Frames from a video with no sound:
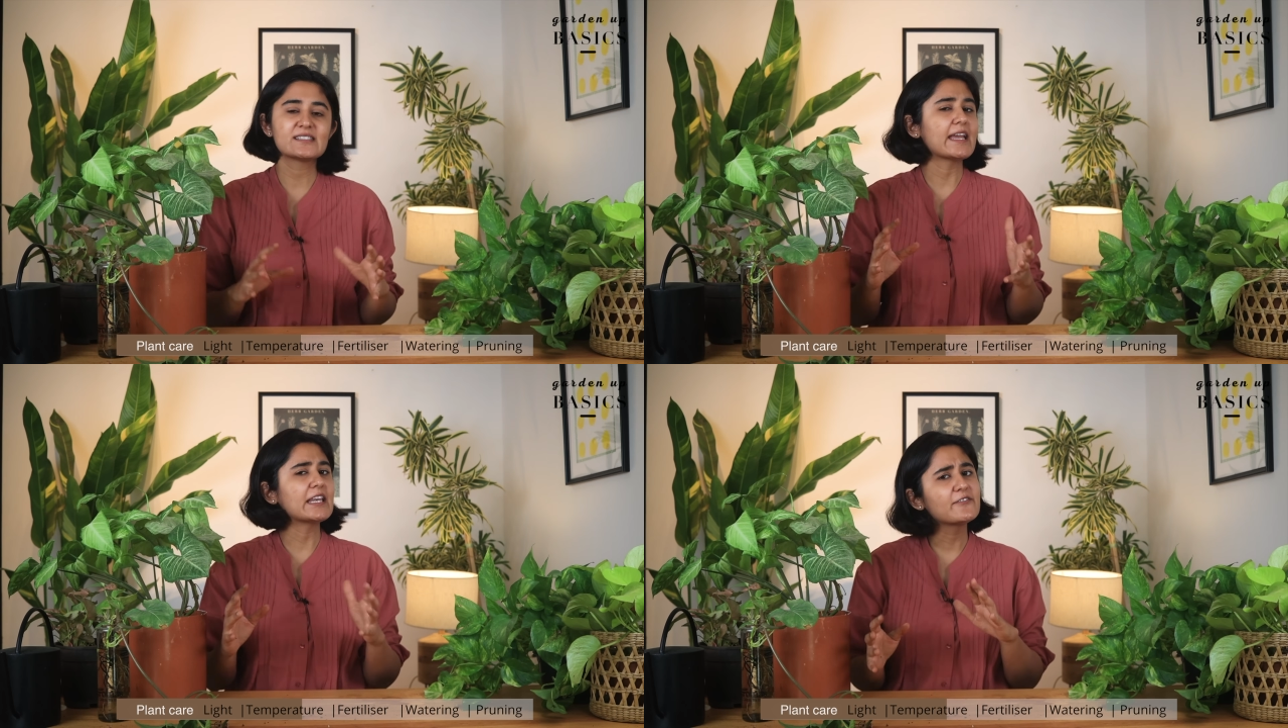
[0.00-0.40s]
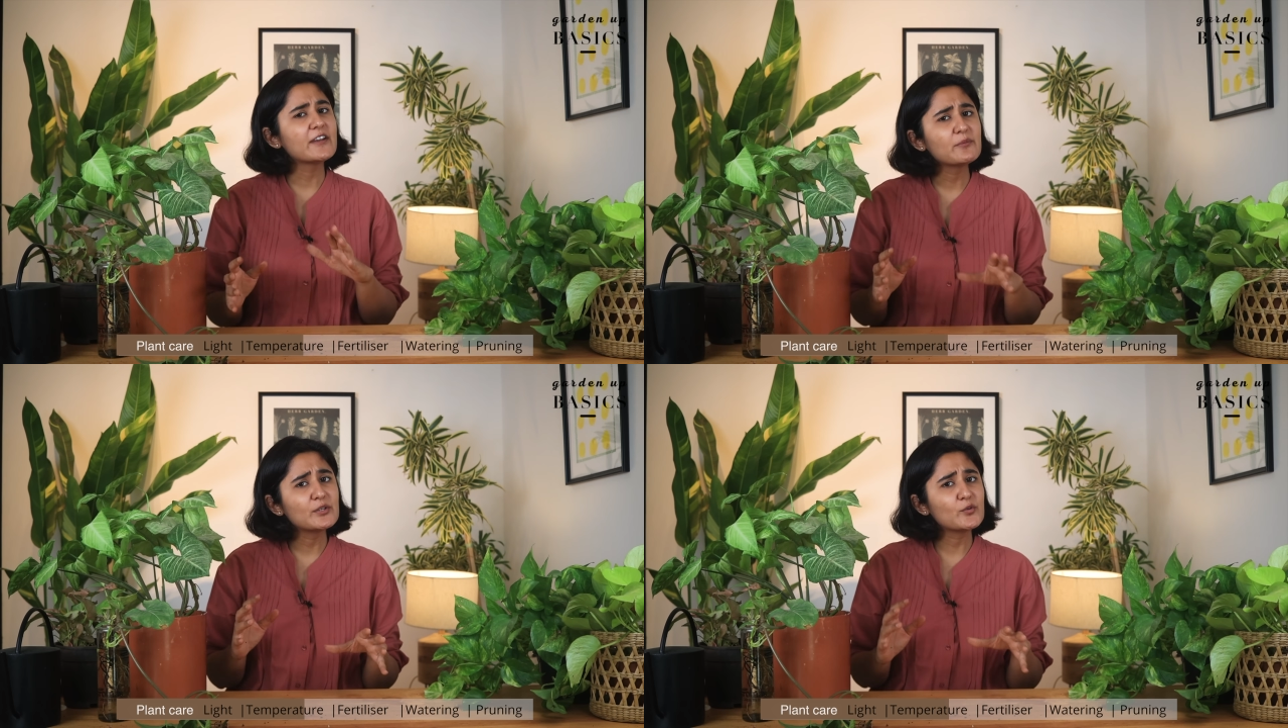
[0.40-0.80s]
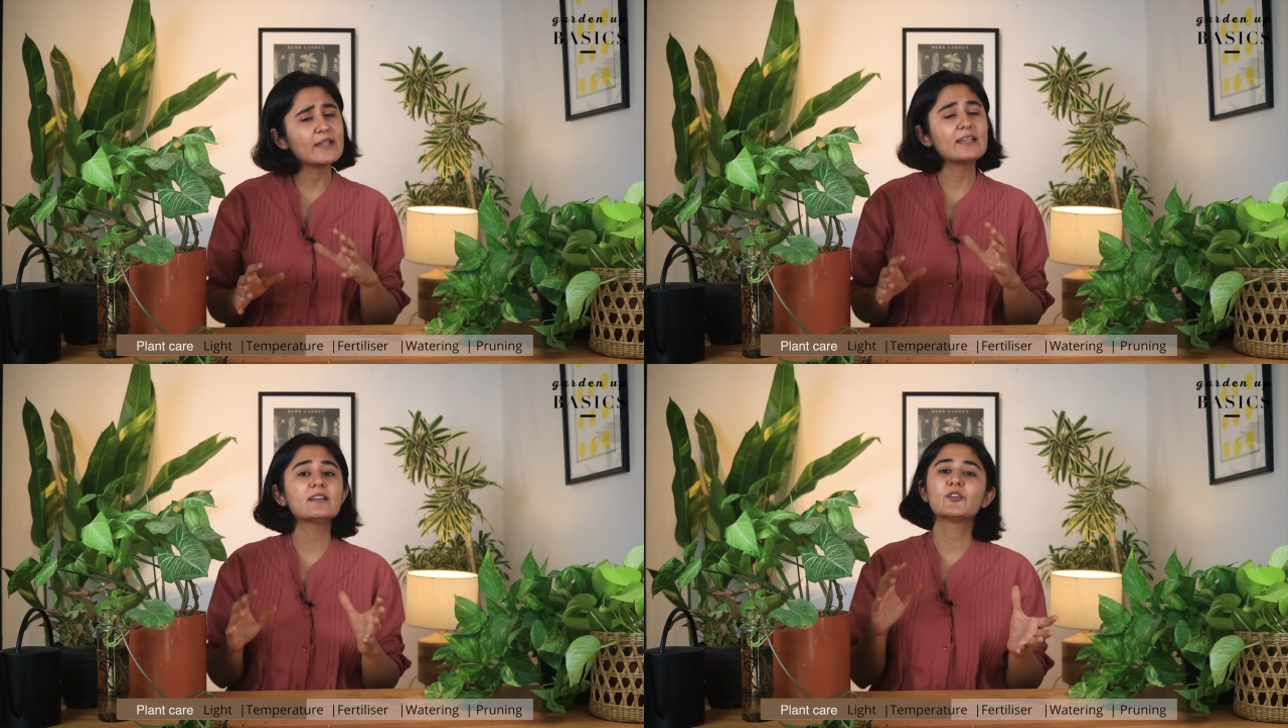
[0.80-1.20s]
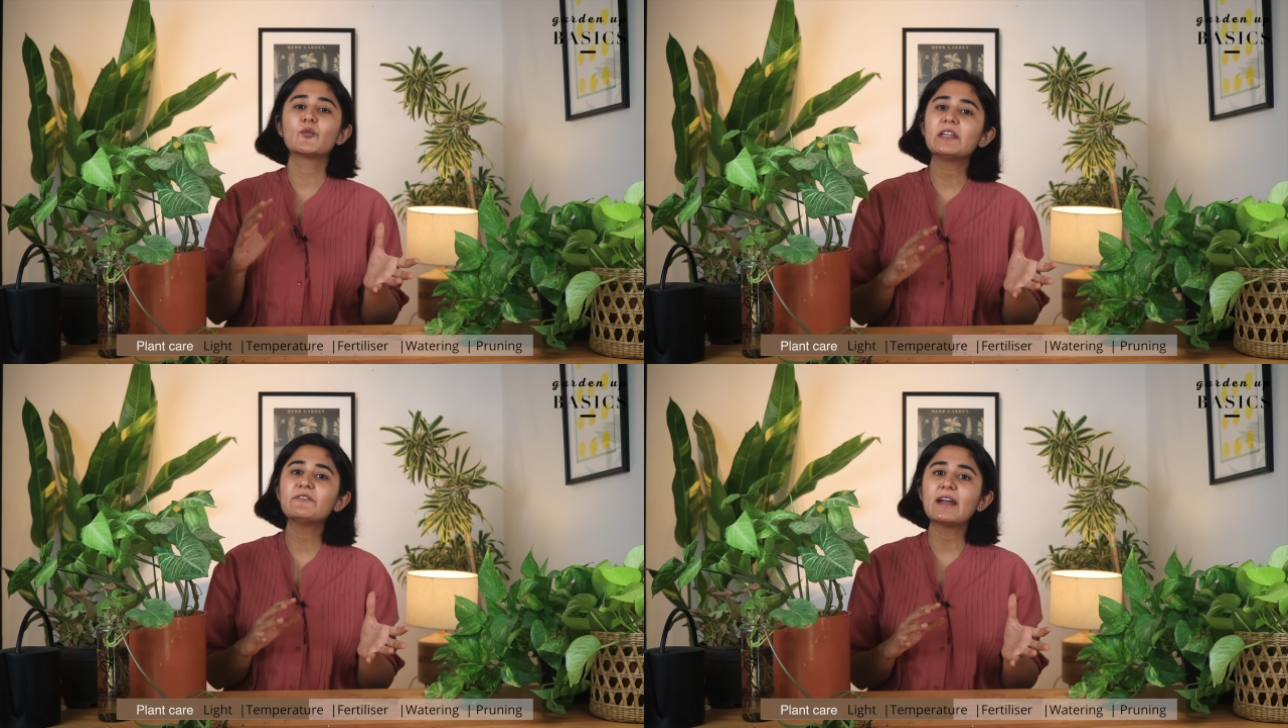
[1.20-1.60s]
is anywhere between
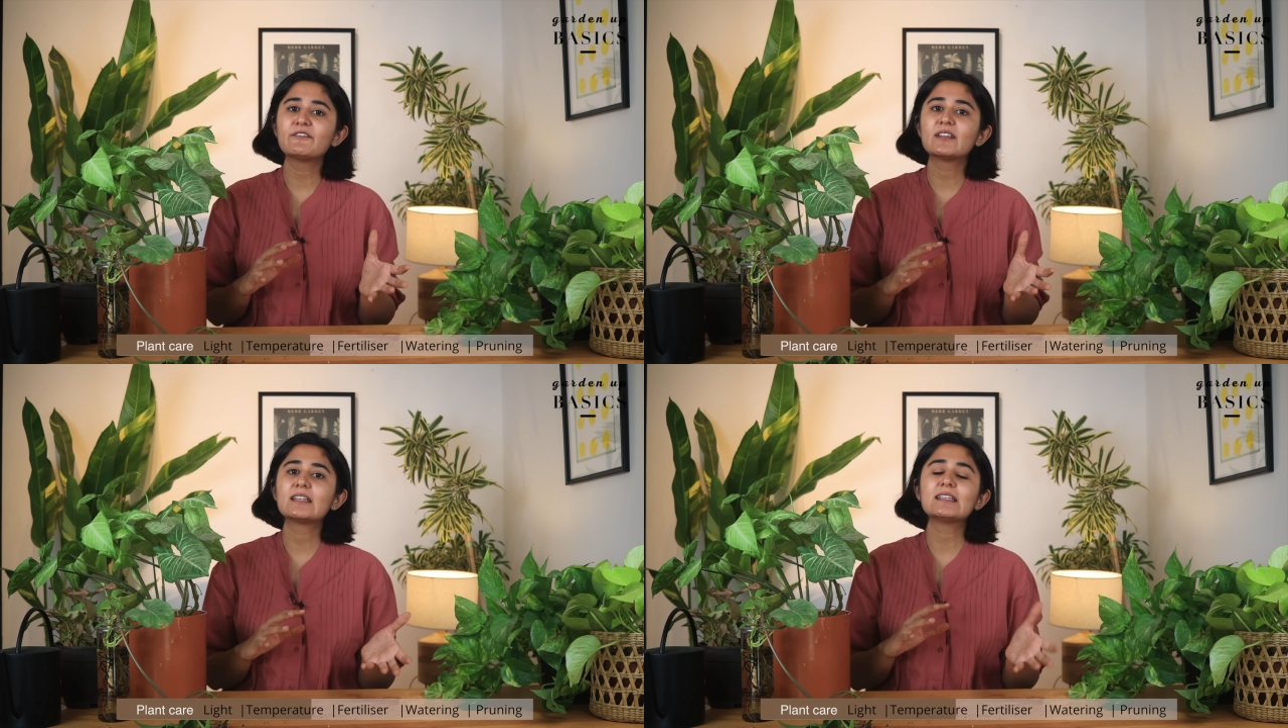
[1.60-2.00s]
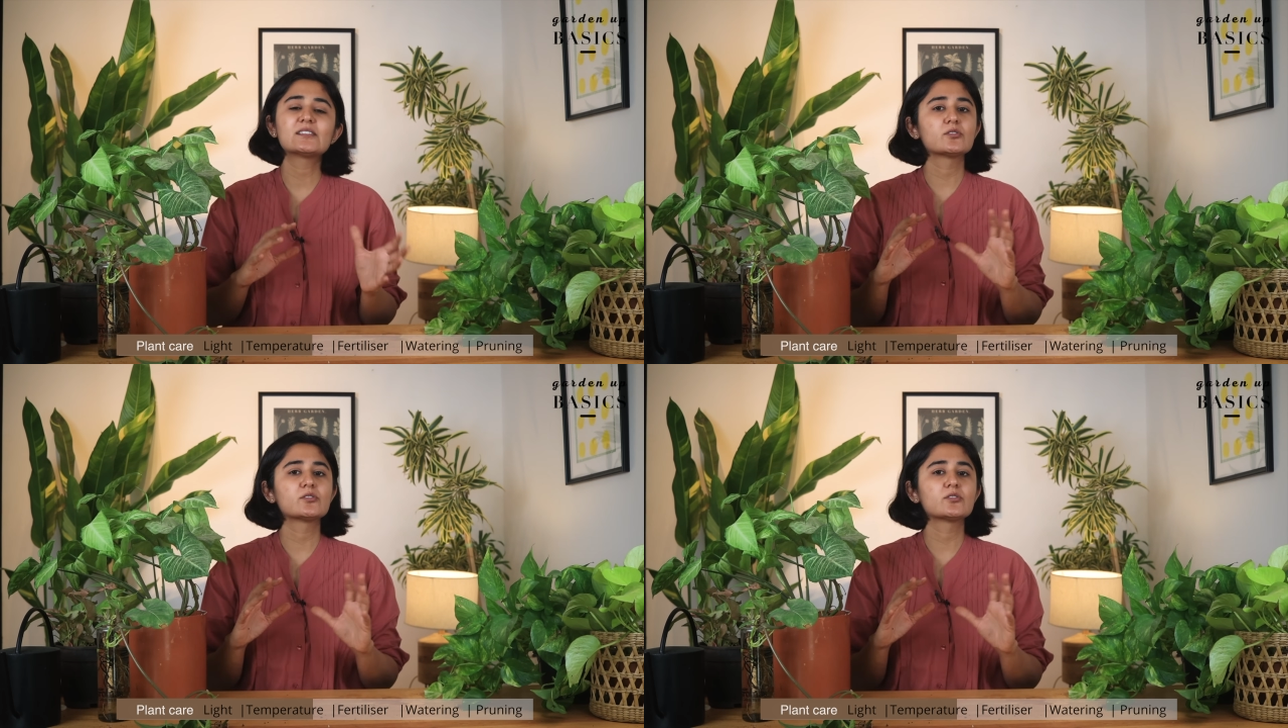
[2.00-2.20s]
25 degrees